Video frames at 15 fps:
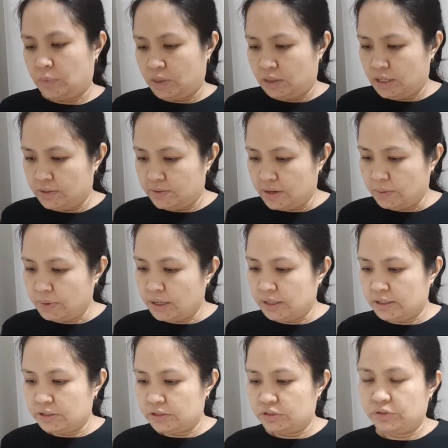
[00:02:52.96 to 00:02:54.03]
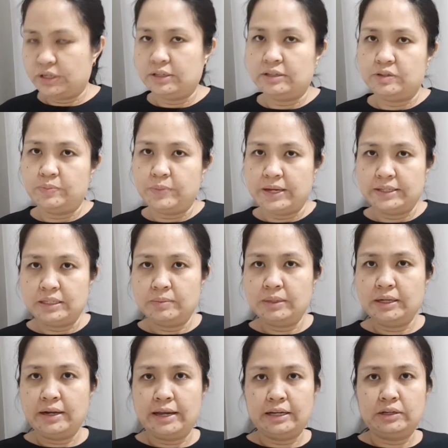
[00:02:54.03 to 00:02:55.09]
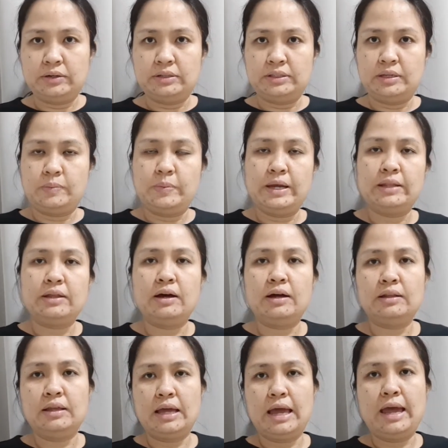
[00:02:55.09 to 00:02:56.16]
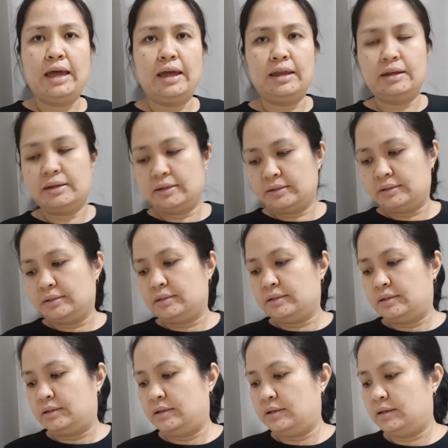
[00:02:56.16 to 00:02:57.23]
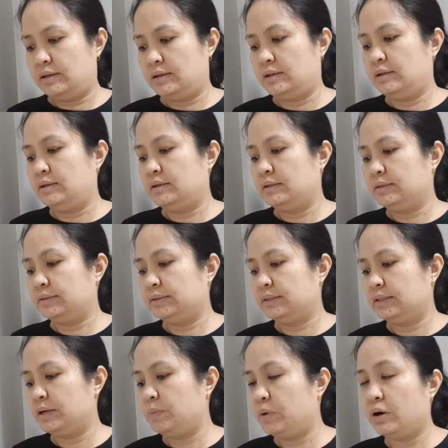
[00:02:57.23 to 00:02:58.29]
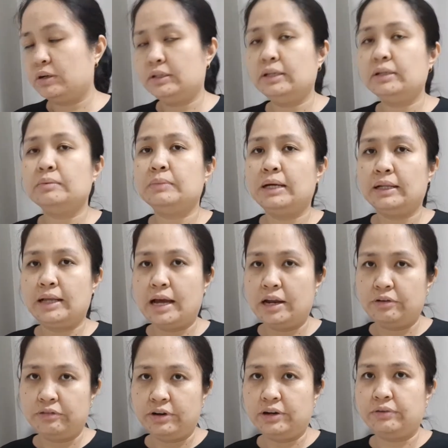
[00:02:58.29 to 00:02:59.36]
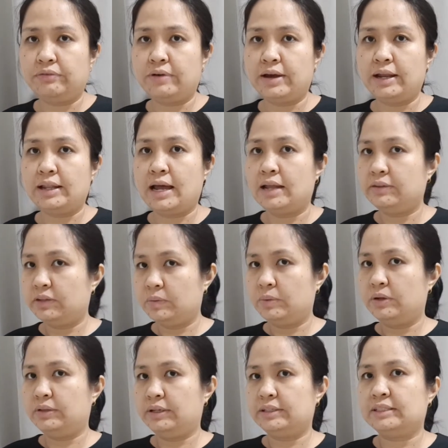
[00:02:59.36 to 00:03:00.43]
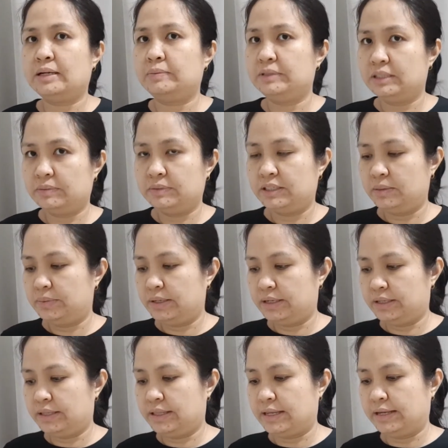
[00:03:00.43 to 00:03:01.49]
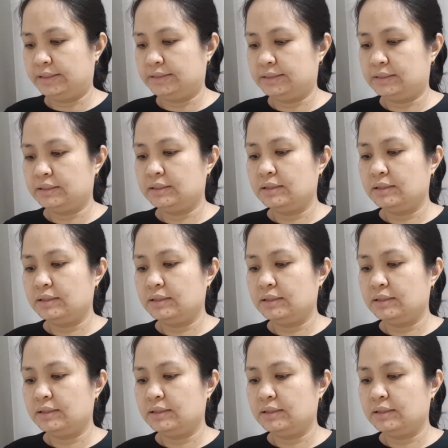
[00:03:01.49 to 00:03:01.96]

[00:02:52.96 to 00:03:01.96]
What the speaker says: This table illustrates the specimen diagnostic method and the reported but unverified antibiotic susceptibility test.